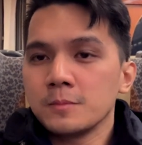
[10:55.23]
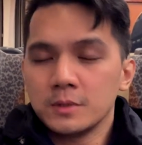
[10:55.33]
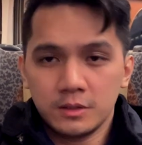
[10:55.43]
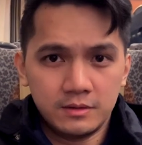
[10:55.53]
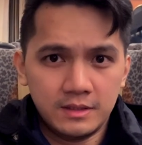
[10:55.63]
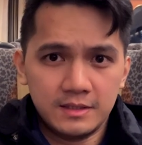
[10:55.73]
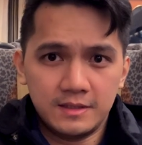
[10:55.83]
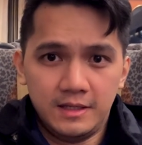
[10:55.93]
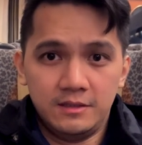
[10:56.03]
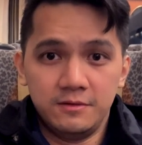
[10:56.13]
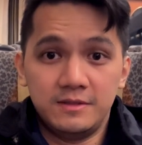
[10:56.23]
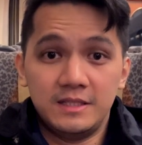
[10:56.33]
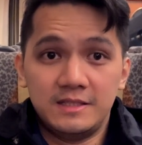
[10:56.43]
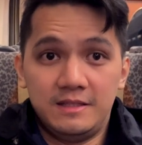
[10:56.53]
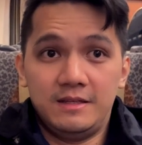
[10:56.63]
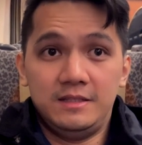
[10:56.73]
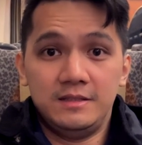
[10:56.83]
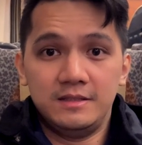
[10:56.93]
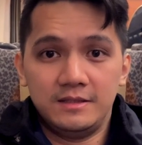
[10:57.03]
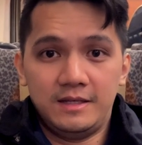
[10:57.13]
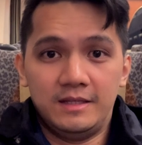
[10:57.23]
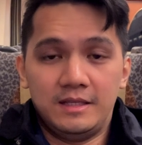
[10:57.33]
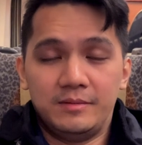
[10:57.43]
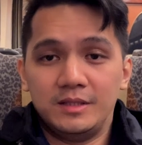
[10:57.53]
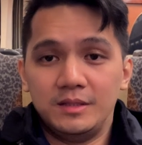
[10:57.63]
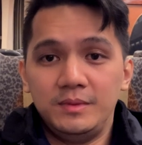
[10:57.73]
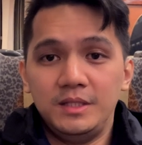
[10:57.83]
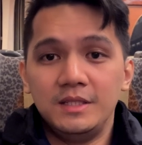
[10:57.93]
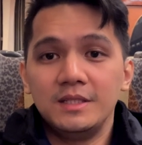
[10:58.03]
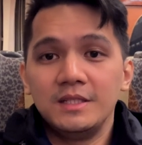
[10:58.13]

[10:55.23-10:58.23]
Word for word: So this is the end of this time, and I'm gonna be